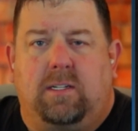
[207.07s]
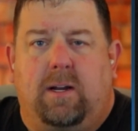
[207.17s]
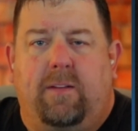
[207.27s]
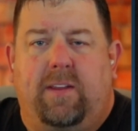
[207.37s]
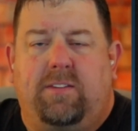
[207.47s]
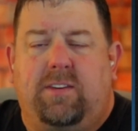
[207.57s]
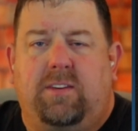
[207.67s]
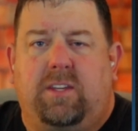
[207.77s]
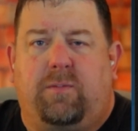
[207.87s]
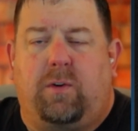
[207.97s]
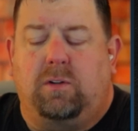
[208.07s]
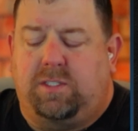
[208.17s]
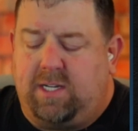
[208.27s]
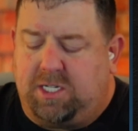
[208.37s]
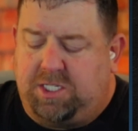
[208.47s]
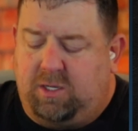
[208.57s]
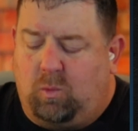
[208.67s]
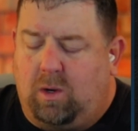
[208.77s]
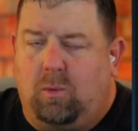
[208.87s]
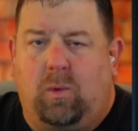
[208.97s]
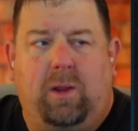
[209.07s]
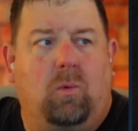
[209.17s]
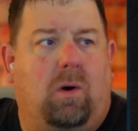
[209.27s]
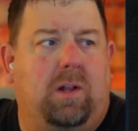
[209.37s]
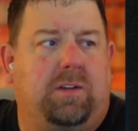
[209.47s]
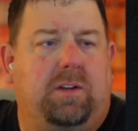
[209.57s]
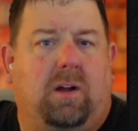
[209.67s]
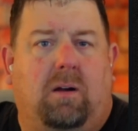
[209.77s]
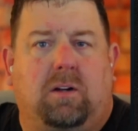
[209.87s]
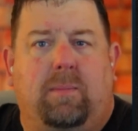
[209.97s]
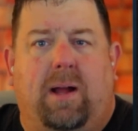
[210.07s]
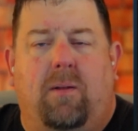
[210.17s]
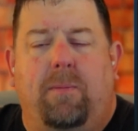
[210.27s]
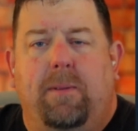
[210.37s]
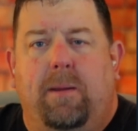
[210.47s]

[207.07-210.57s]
This is the first section where we want to talk about